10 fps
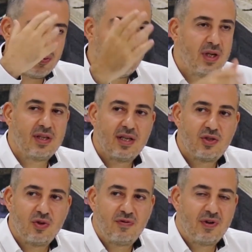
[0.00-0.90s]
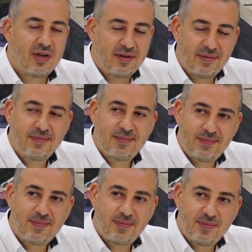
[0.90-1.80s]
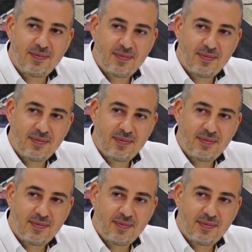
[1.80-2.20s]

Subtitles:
And then it moves to the next point. You know, and